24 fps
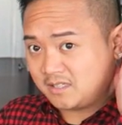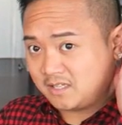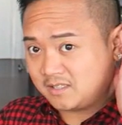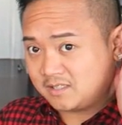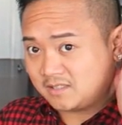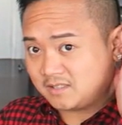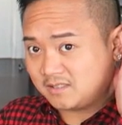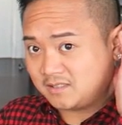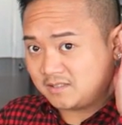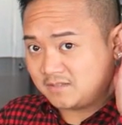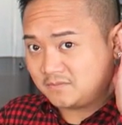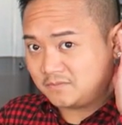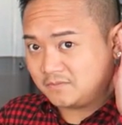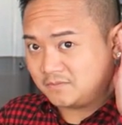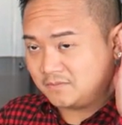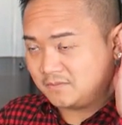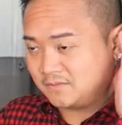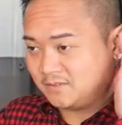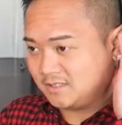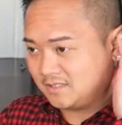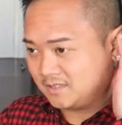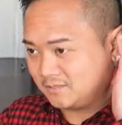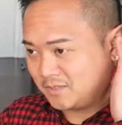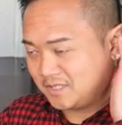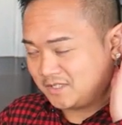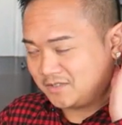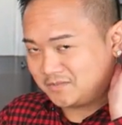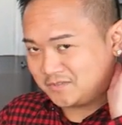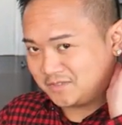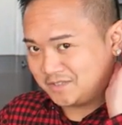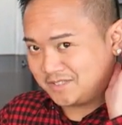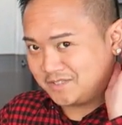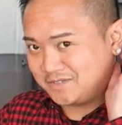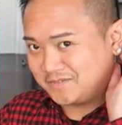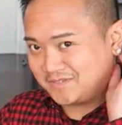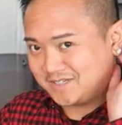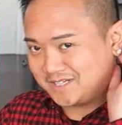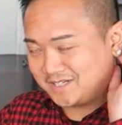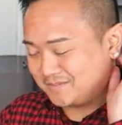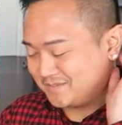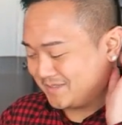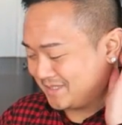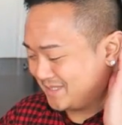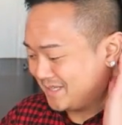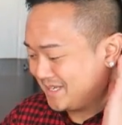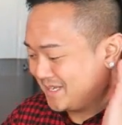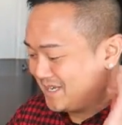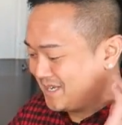that stuff. It's better for the
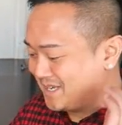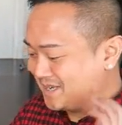environment.